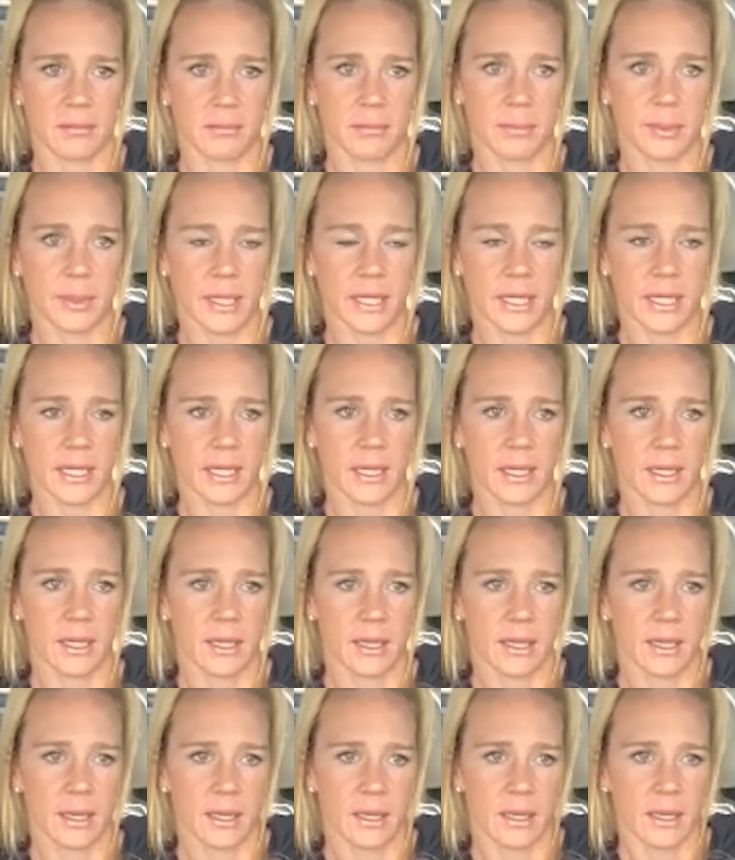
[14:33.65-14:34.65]
But
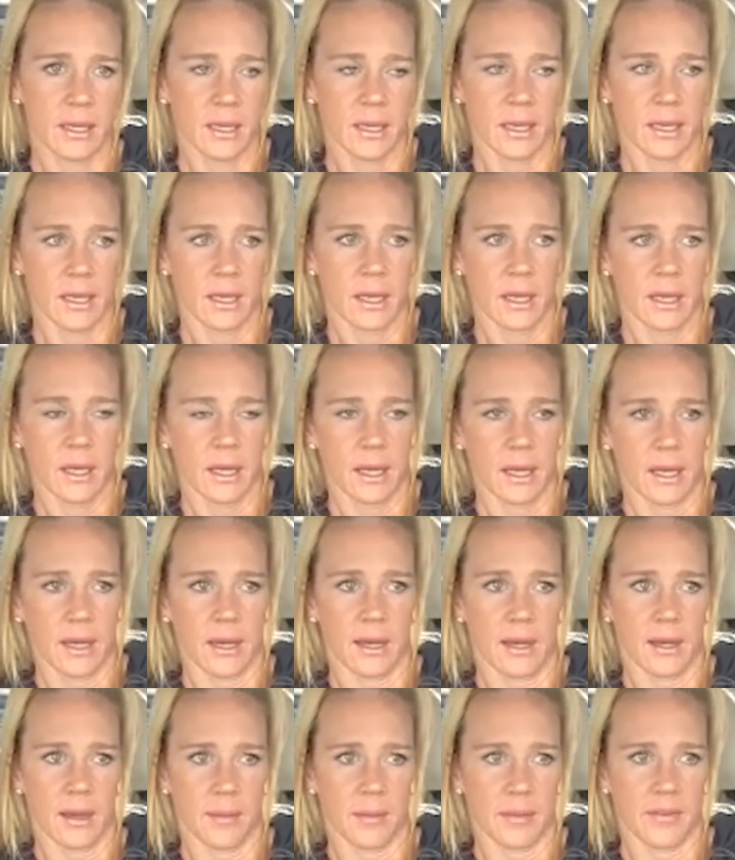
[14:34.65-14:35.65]

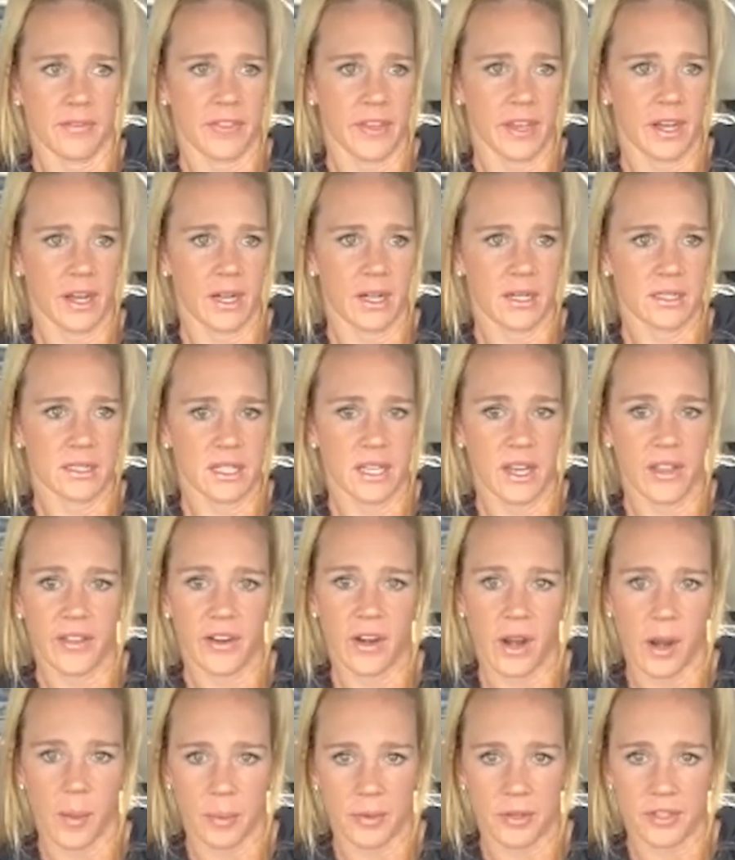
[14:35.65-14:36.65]
um, if there's
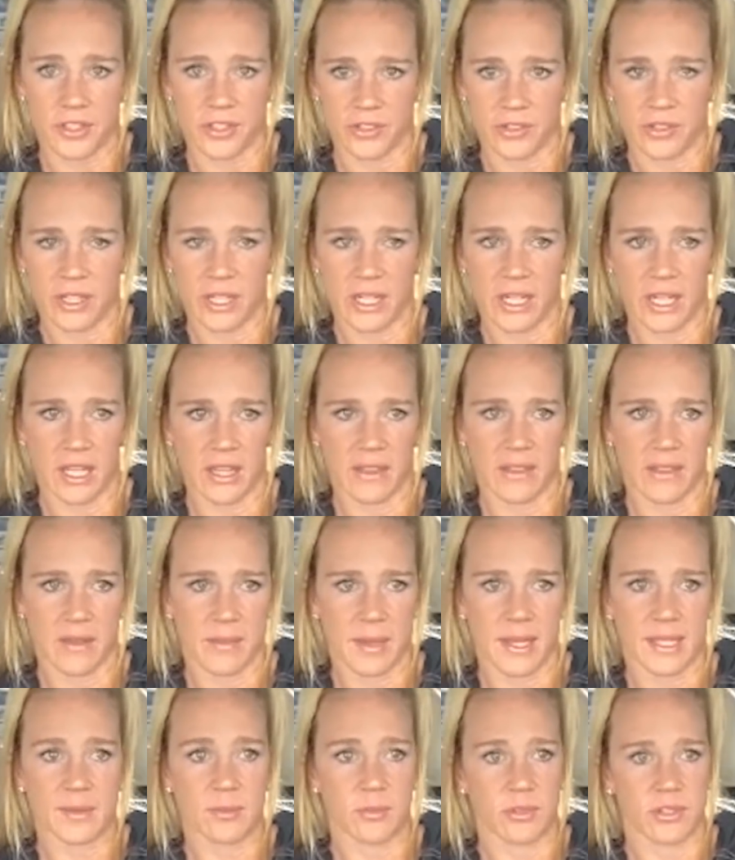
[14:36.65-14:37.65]
another opportunity
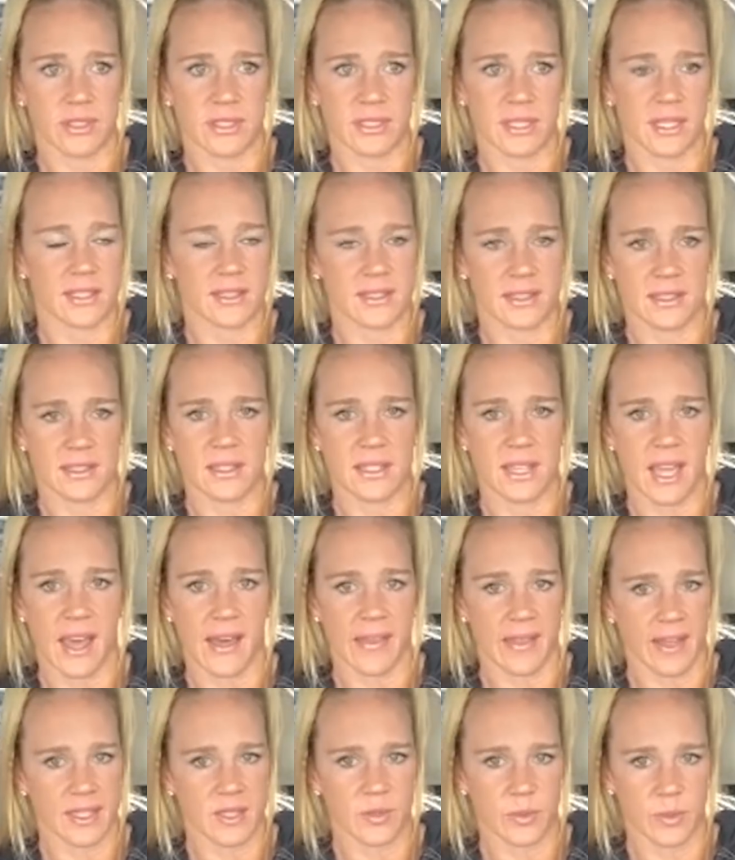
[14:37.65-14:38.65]
that makes more sense, then
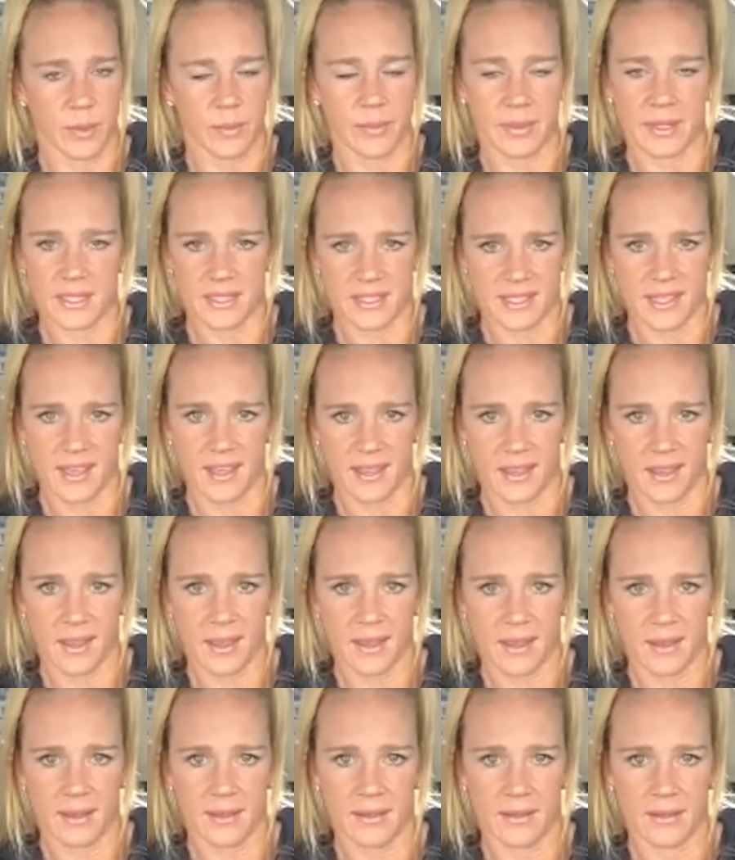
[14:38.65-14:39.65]
yeah, that's what I'm going to take.
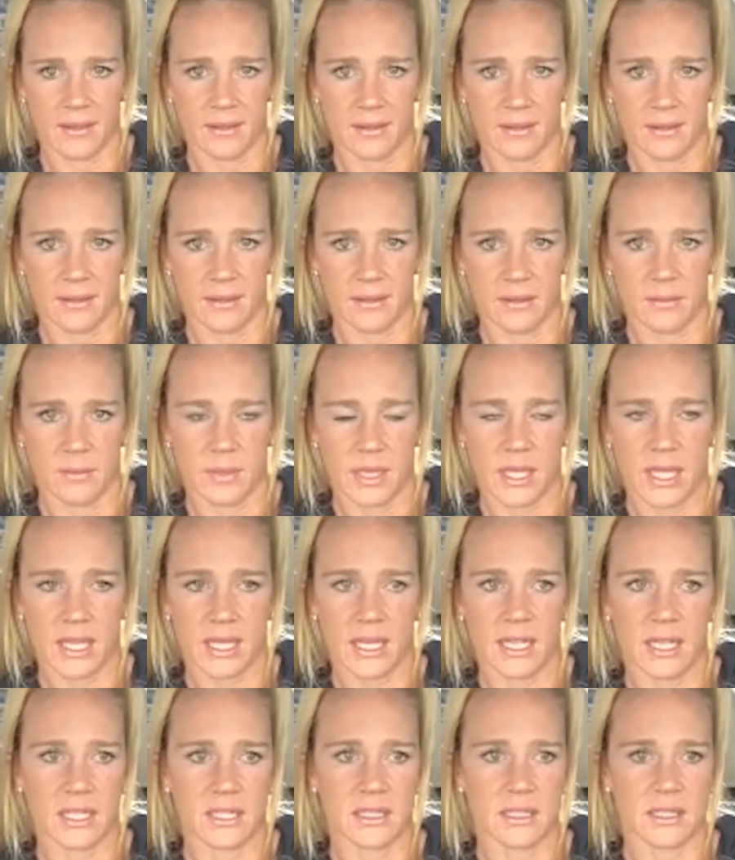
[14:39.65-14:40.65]

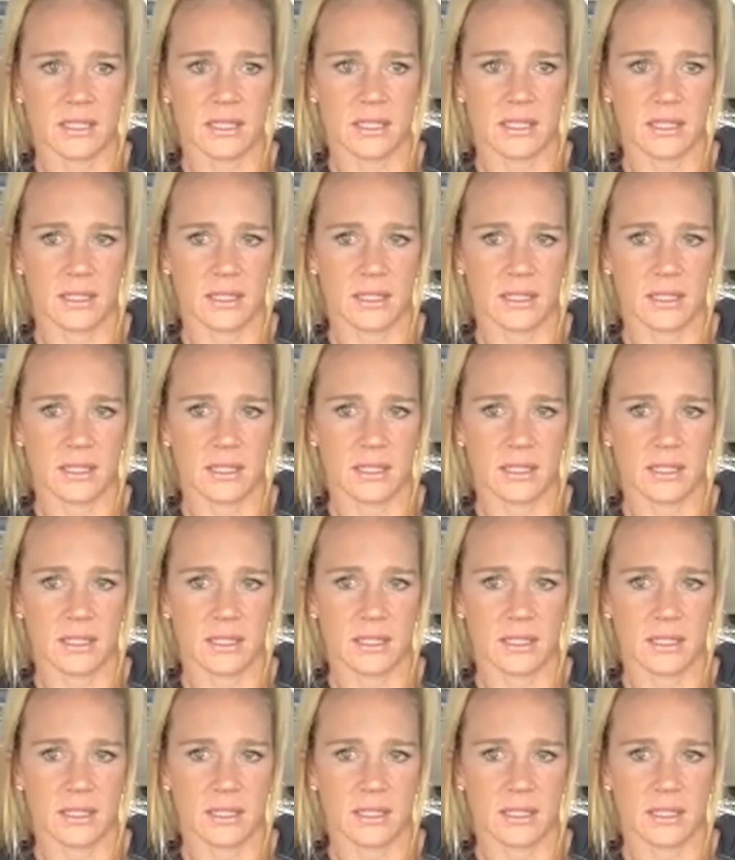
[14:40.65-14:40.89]
Because,